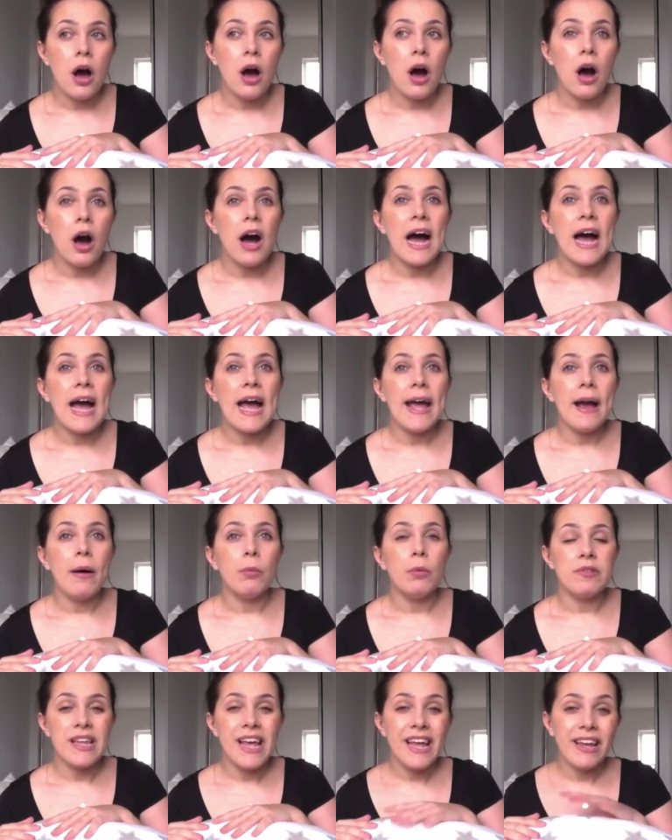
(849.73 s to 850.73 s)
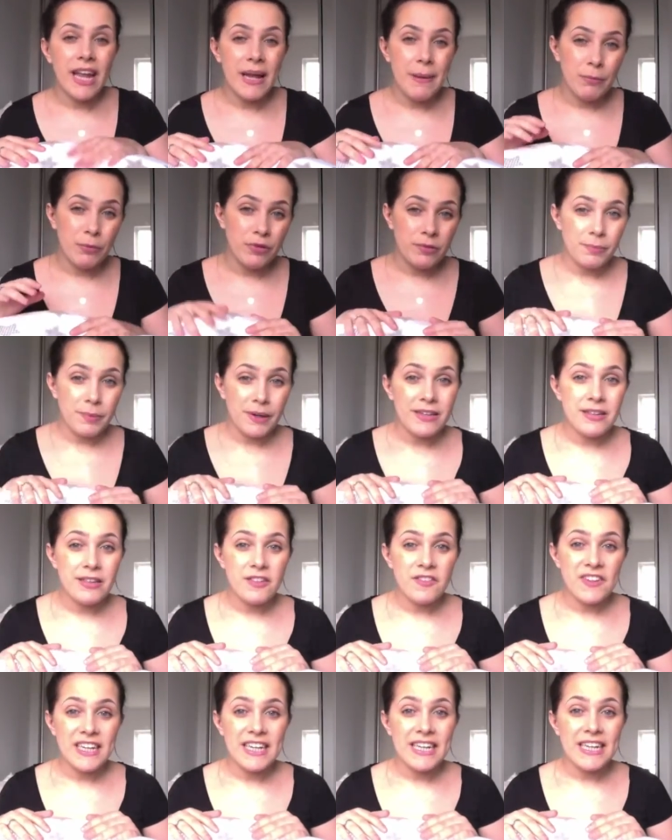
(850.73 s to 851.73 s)
I was unable to
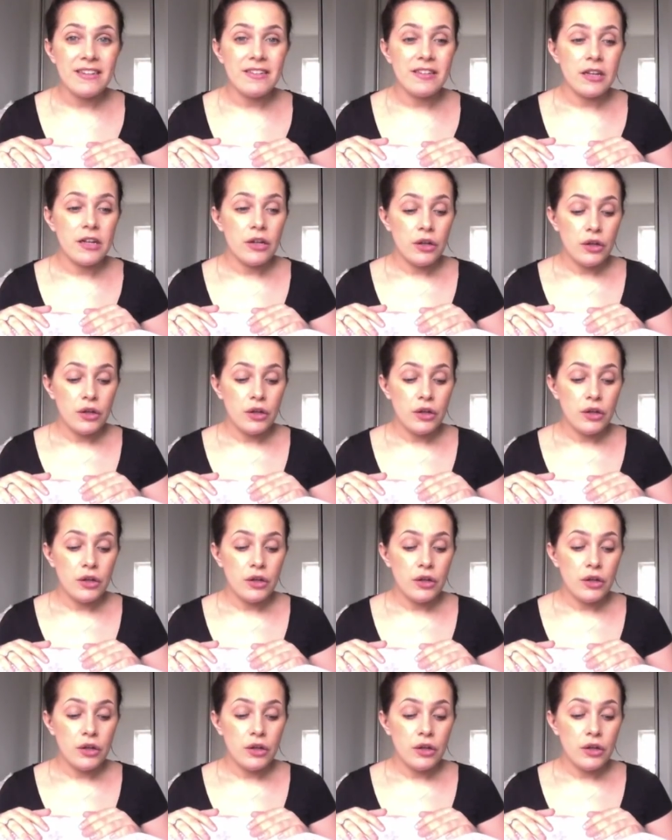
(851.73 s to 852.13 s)
breastfeed